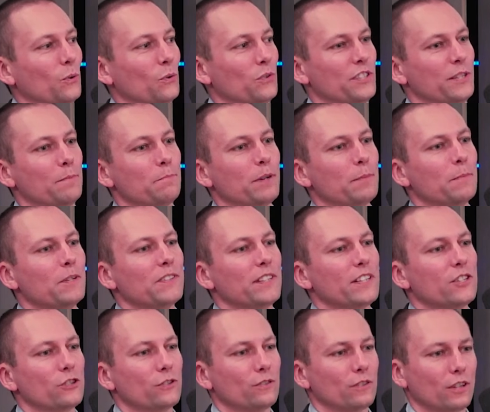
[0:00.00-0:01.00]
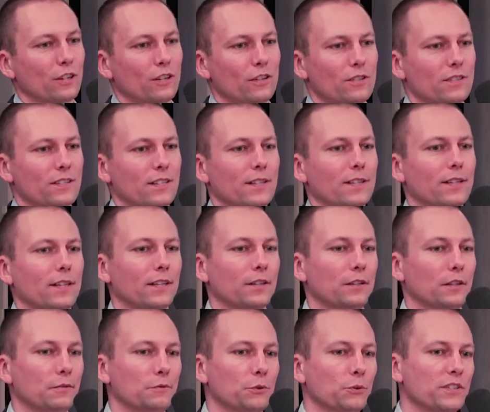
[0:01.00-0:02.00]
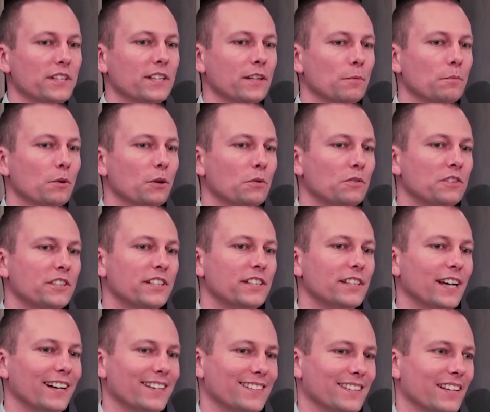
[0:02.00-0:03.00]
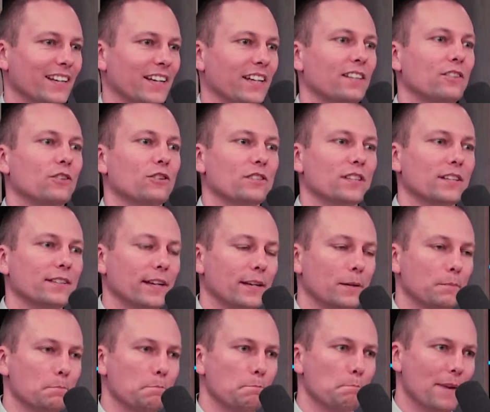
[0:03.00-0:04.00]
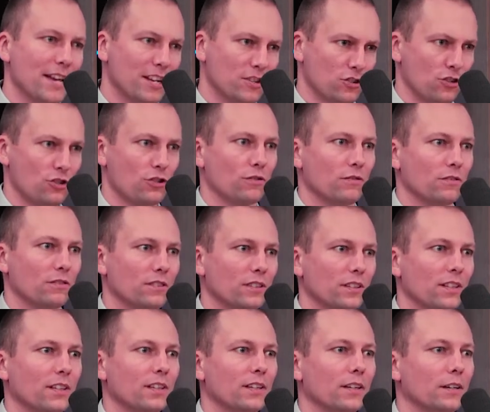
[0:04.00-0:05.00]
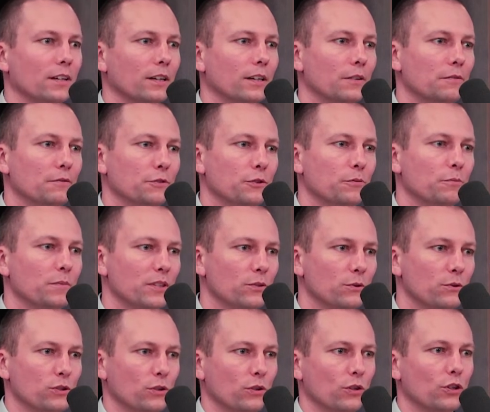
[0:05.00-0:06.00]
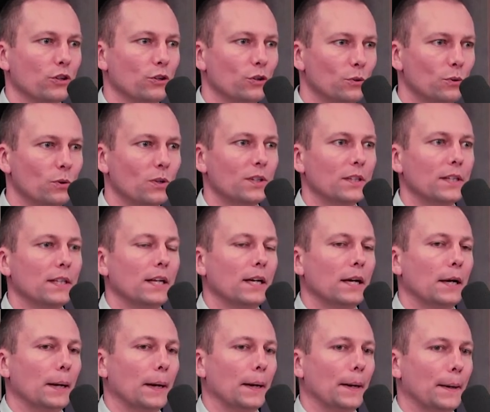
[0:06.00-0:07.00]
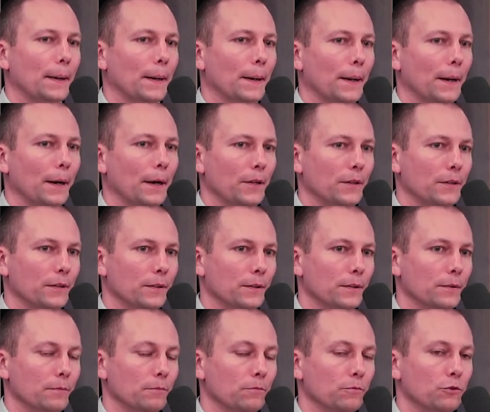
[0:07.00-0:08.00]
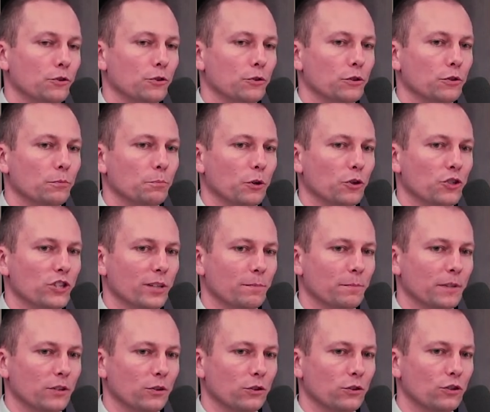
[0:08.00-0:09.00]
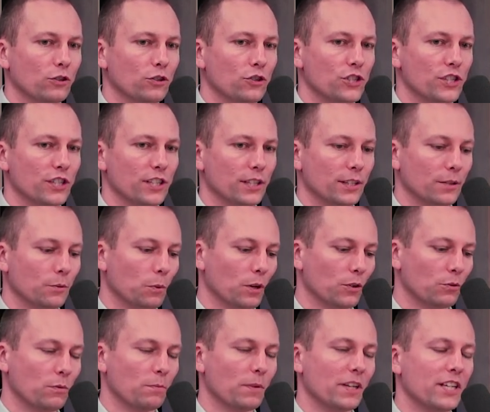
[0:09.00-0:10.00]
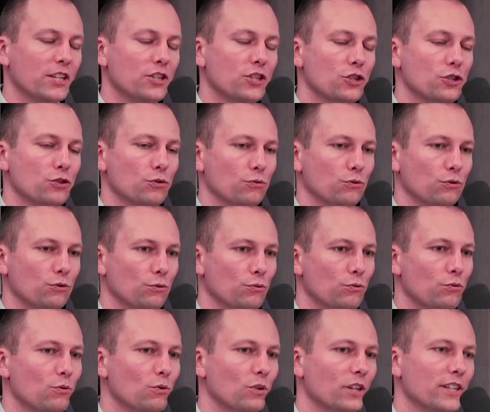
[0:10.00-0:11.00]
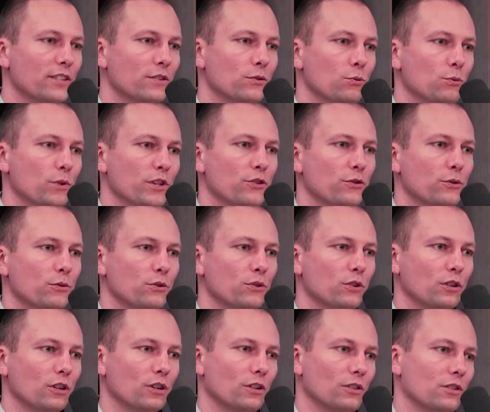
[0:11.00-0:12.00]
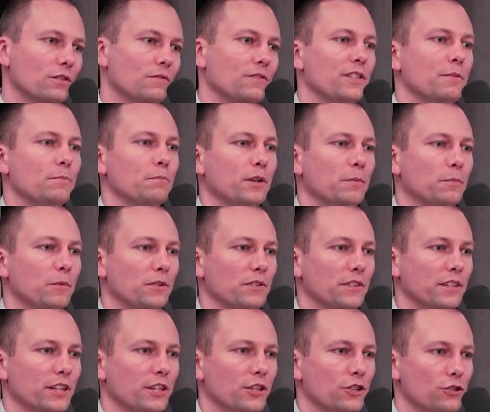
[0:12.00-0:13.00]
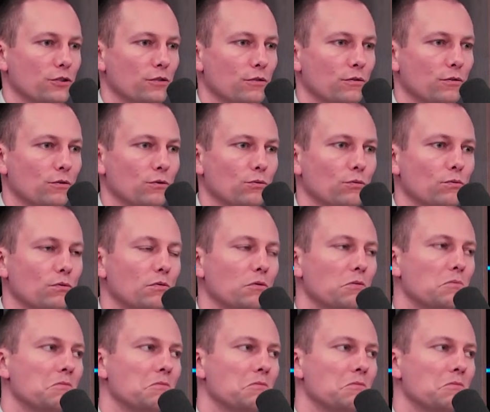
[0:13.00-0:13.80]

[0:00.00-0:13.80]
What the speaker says: the implementation cost, if you think about the accelerators that I mentioned a few minutes ago, and the project methodology, what we managed to do is to reduce the cost of the implementation to,